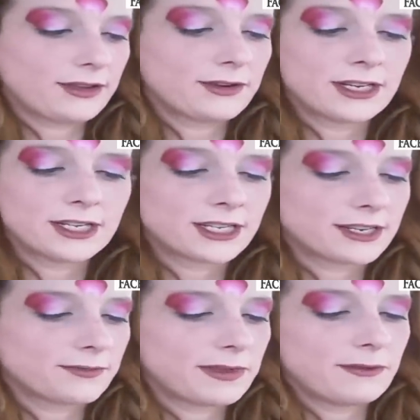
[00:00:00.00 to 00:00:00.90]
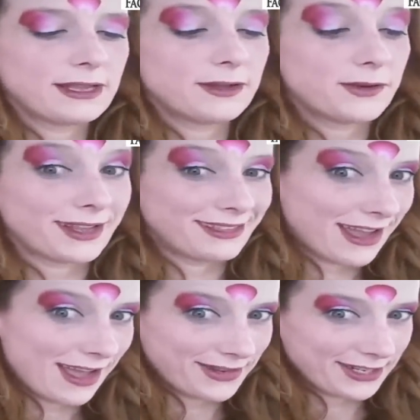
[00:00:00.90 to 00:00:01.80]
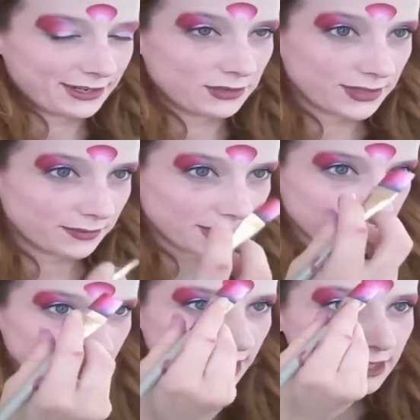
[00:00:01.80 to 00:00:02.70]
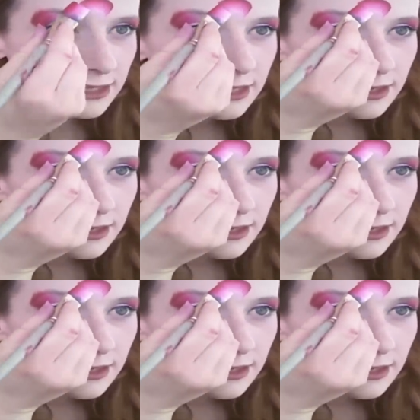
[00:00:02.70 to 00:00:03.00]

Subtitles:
You're just going to be reloading a lot when you're using Prisma cakes.